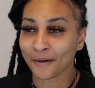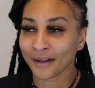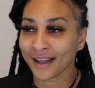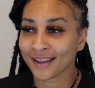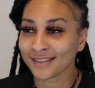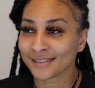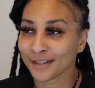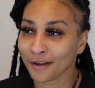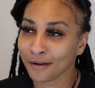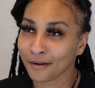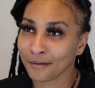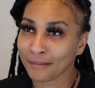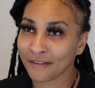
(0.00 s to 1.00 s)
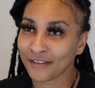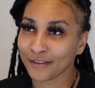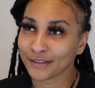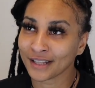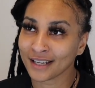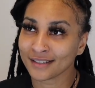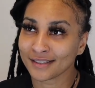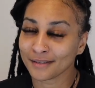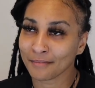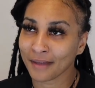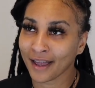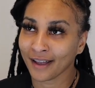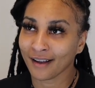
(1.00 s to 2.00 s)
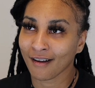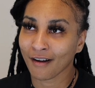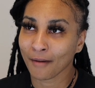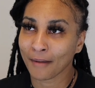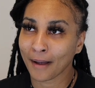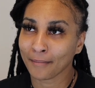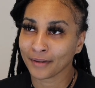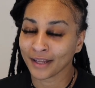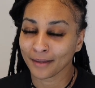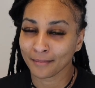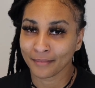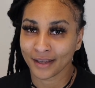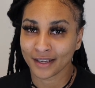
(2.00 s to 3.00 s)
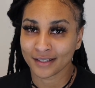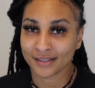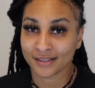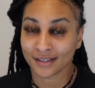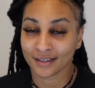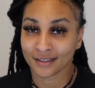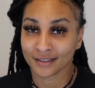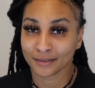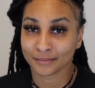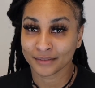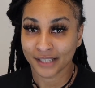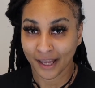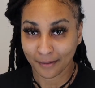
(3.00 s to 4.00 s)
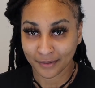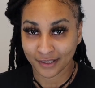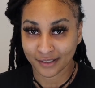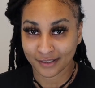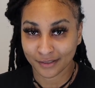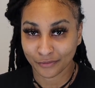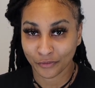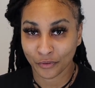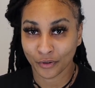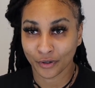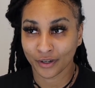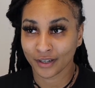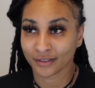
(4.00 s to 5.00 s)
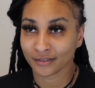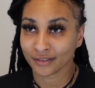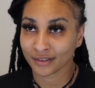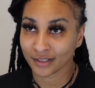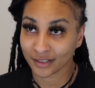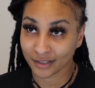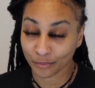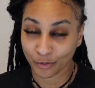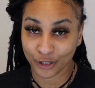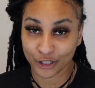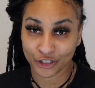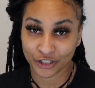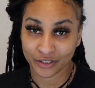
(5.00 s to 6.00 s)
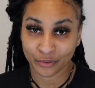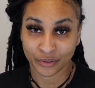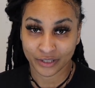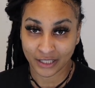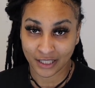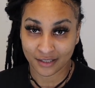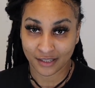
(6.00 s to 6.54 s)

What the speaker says: Okay, so my favorite things to make are my plant-based tablets for the depression or the